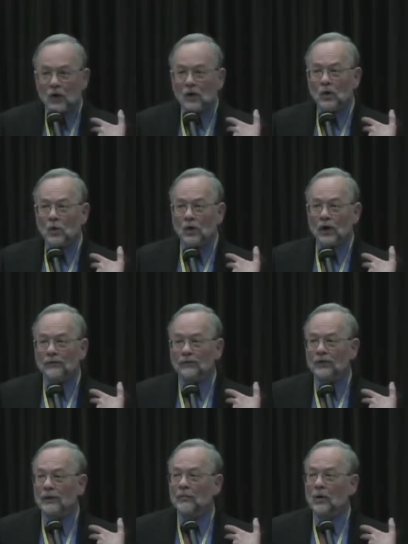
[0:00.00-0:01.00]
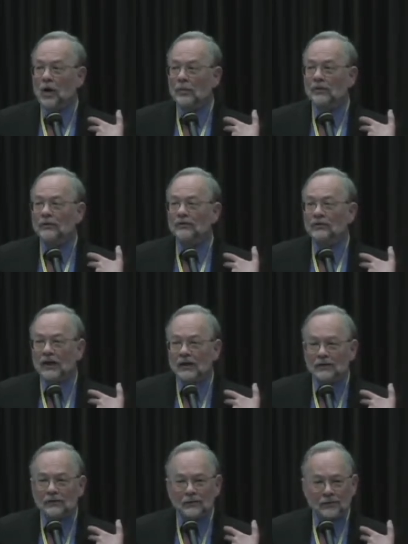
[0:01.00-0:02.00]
who worked for the Department of State.